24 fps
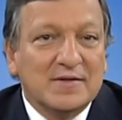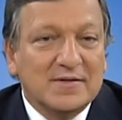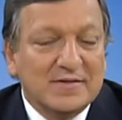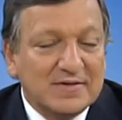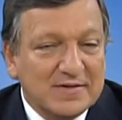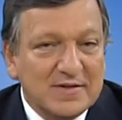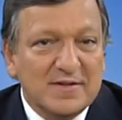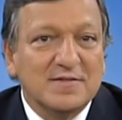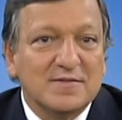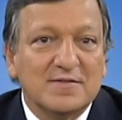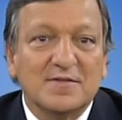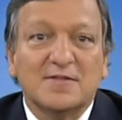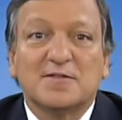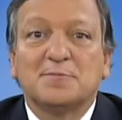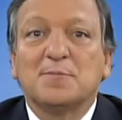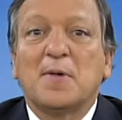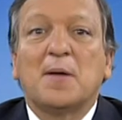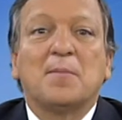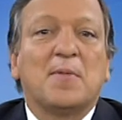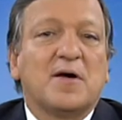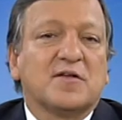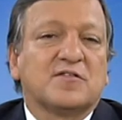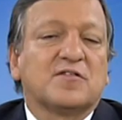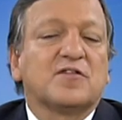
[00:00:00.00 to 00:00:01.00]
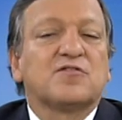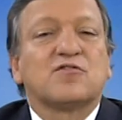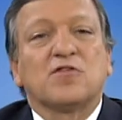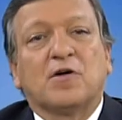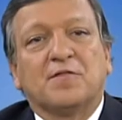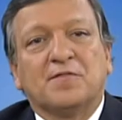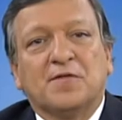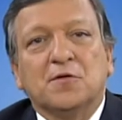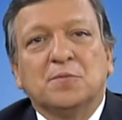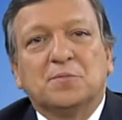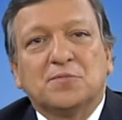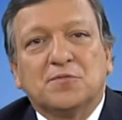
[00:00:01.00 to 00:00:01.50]
This is my message
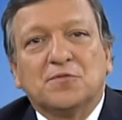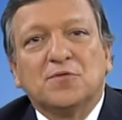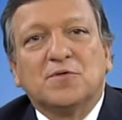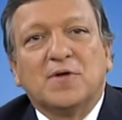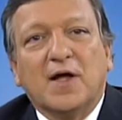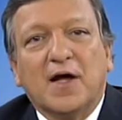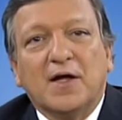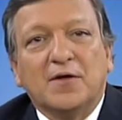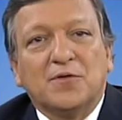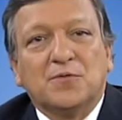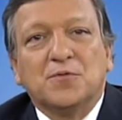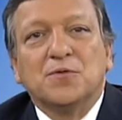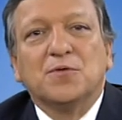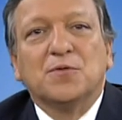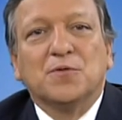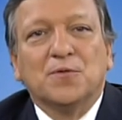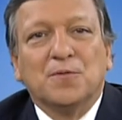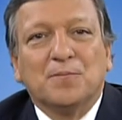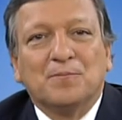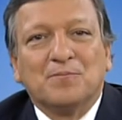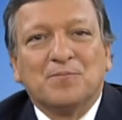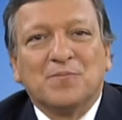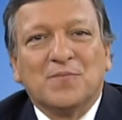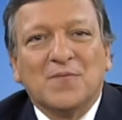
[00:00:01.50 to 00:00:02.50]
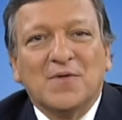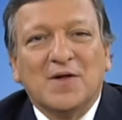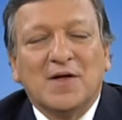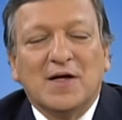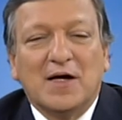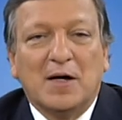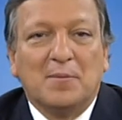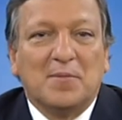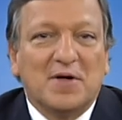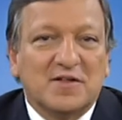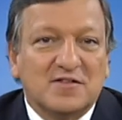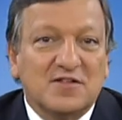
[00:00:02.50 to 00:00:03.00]
of hope today to you.
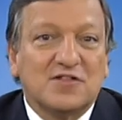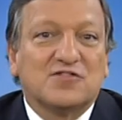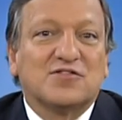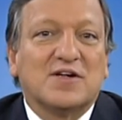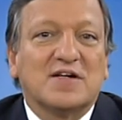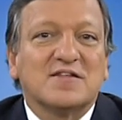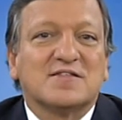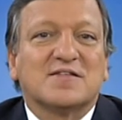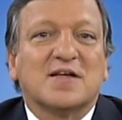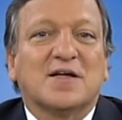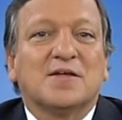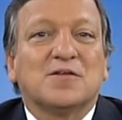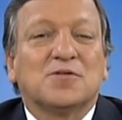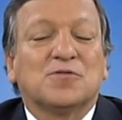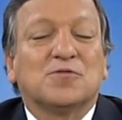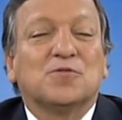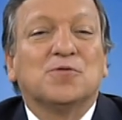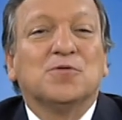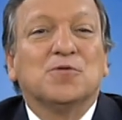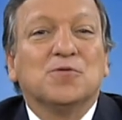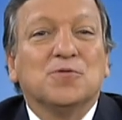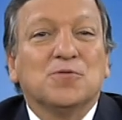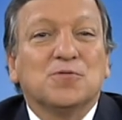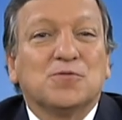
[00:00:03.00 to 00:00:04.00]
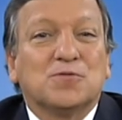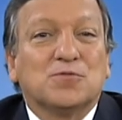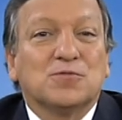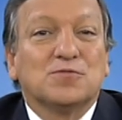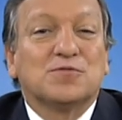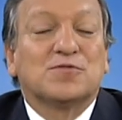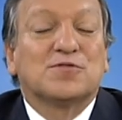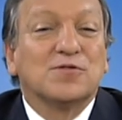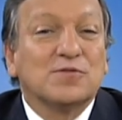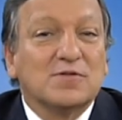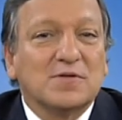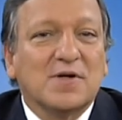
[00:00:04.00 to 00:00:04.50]
A message I send to you, to
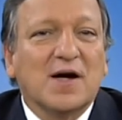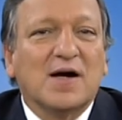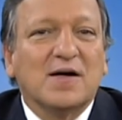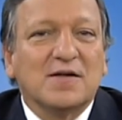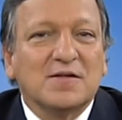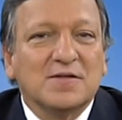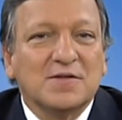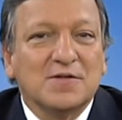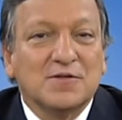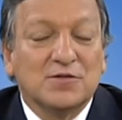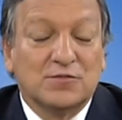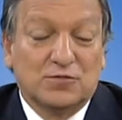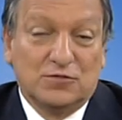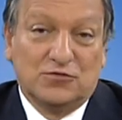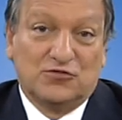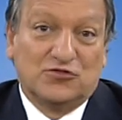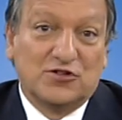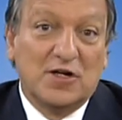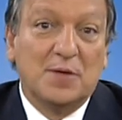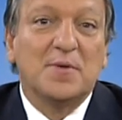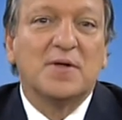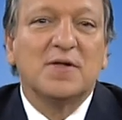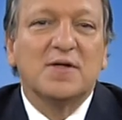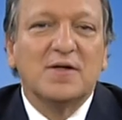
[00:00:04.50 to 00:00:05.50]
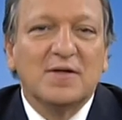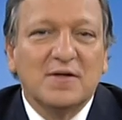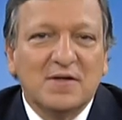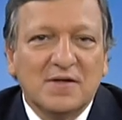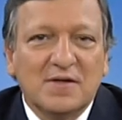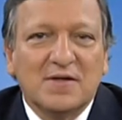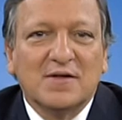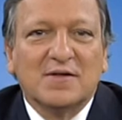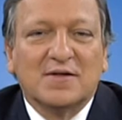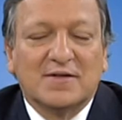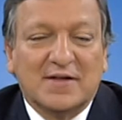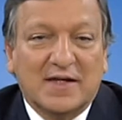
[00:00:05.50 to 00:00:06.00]
Stuttgart, to Germany,
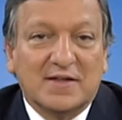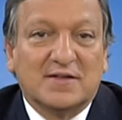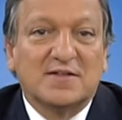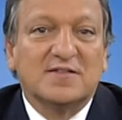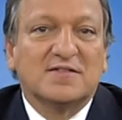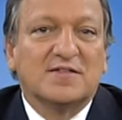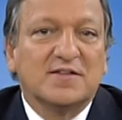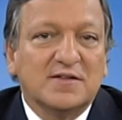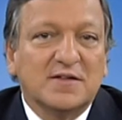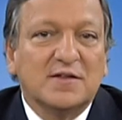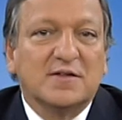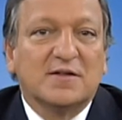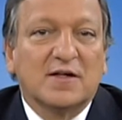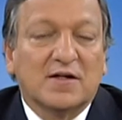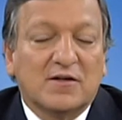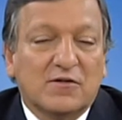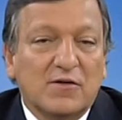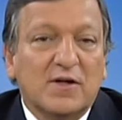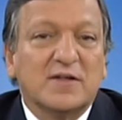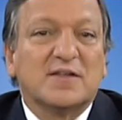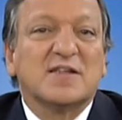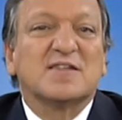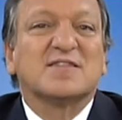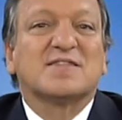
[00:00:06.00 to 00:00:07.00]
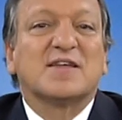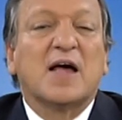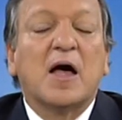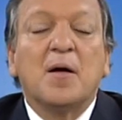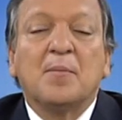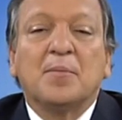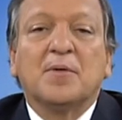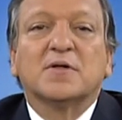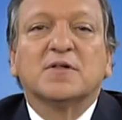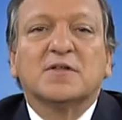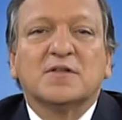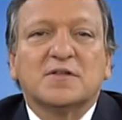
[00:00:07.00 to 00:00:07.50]
that is indeed a great
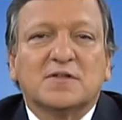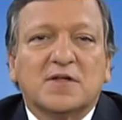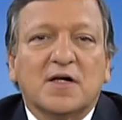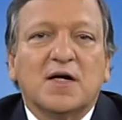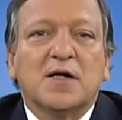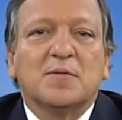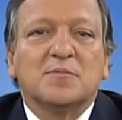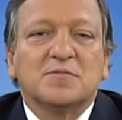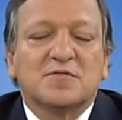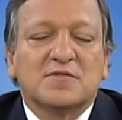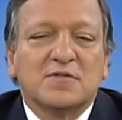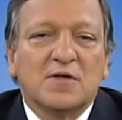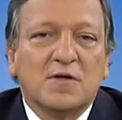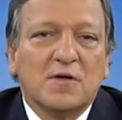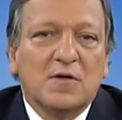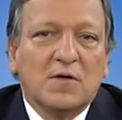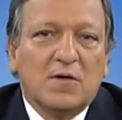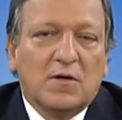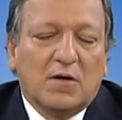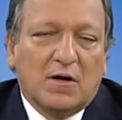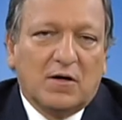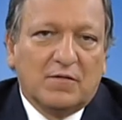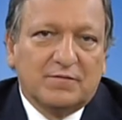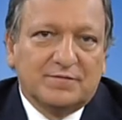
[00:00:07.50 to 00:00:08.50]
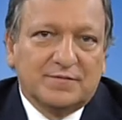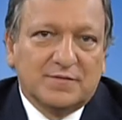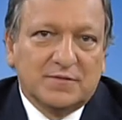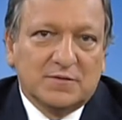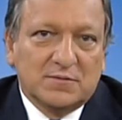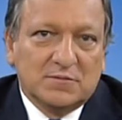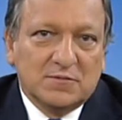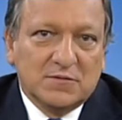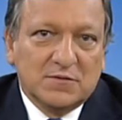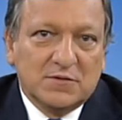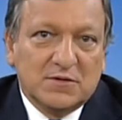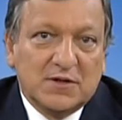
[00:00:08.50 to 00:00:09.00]
example in terms
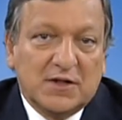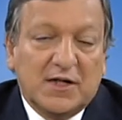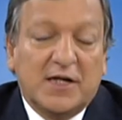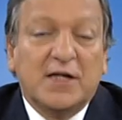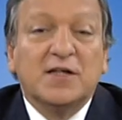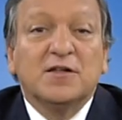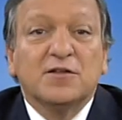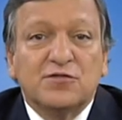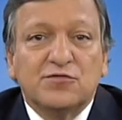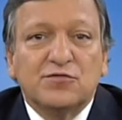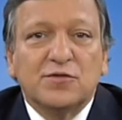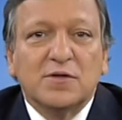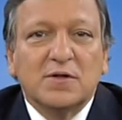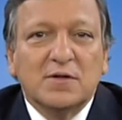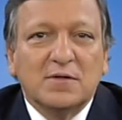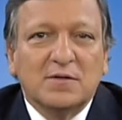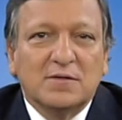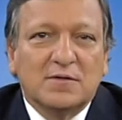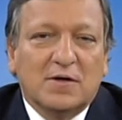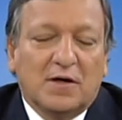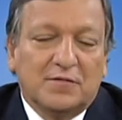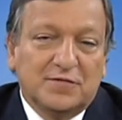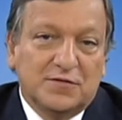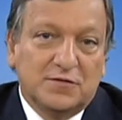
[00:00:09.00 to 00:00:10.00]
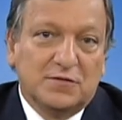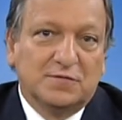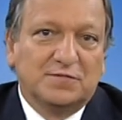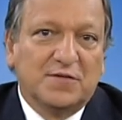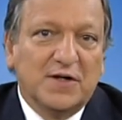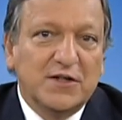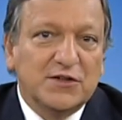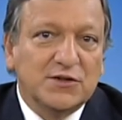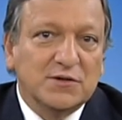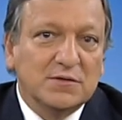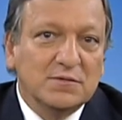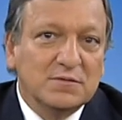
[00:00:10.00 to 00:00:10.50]
of industry, of
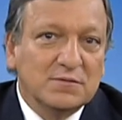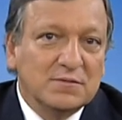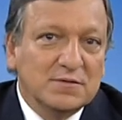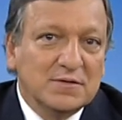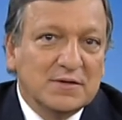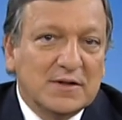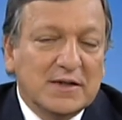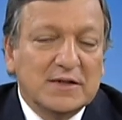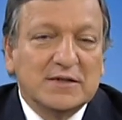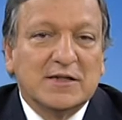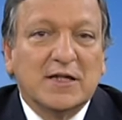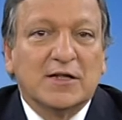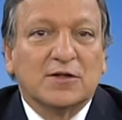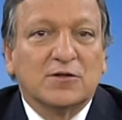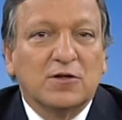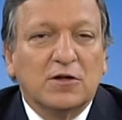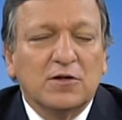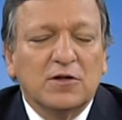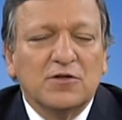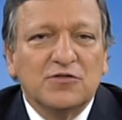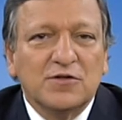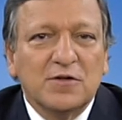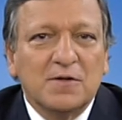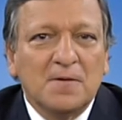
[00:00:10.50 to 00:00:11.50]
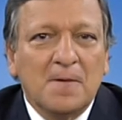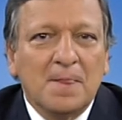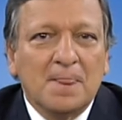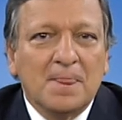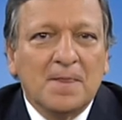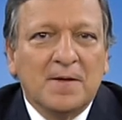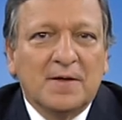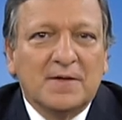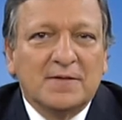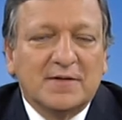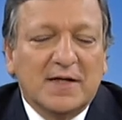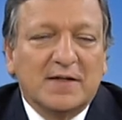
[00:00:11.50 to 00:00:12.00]
innovation and technology,
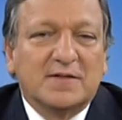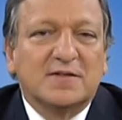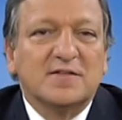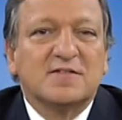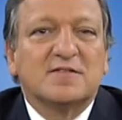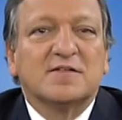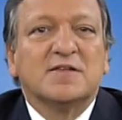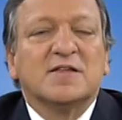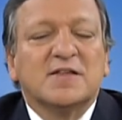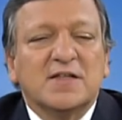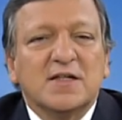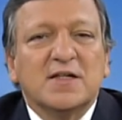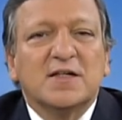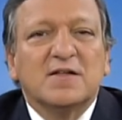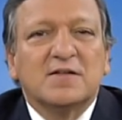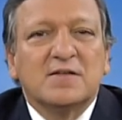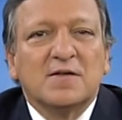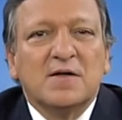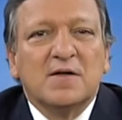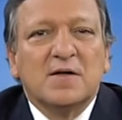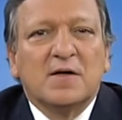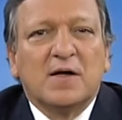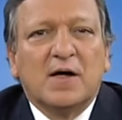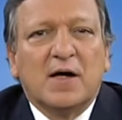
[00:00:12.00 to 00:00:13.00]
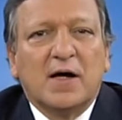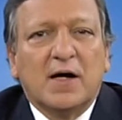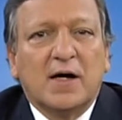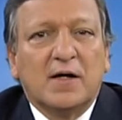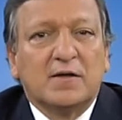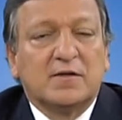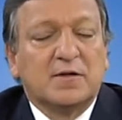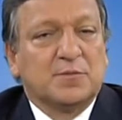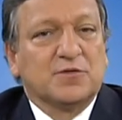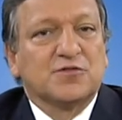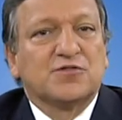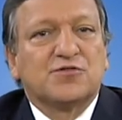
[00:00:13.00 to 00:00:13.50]
that is indeed a
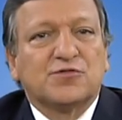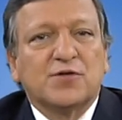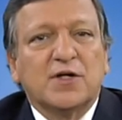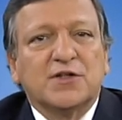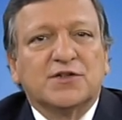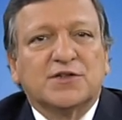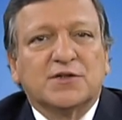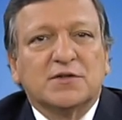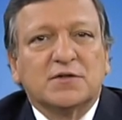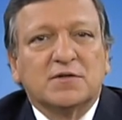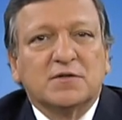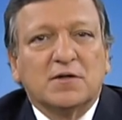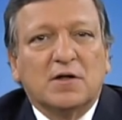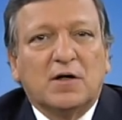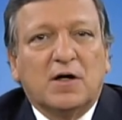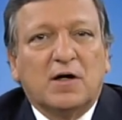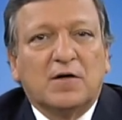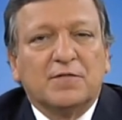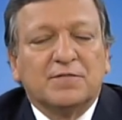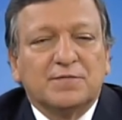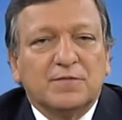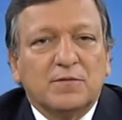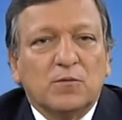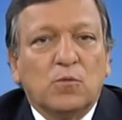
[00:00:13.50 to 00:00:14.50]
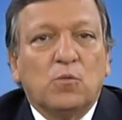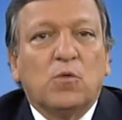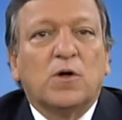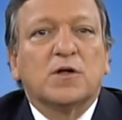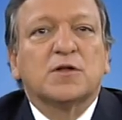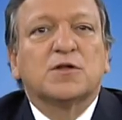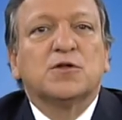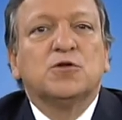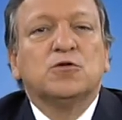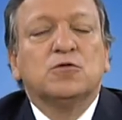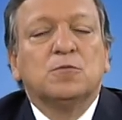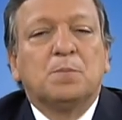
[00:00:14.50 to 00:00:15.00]
demonstration of
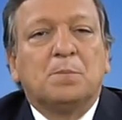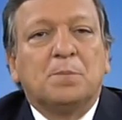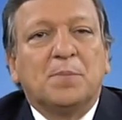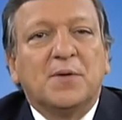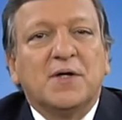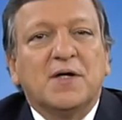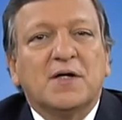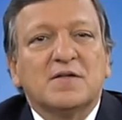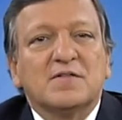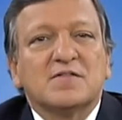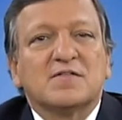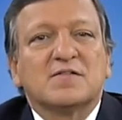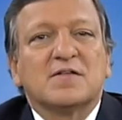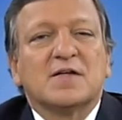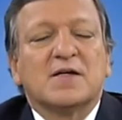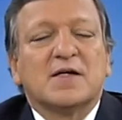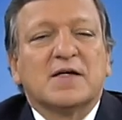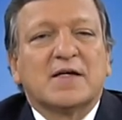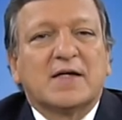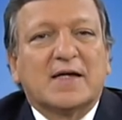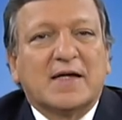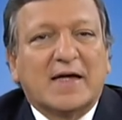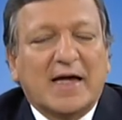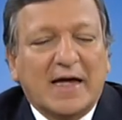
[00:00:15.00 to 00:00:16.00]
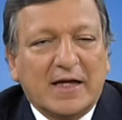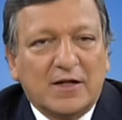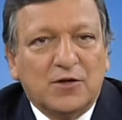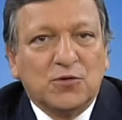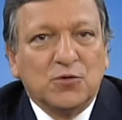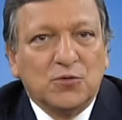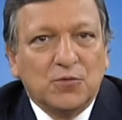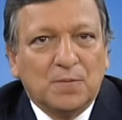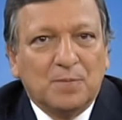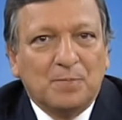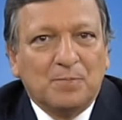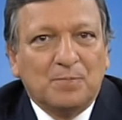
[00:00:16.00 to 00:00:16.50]
what Europeans can
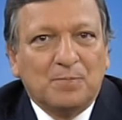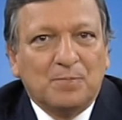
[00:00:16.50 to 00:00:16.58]
do.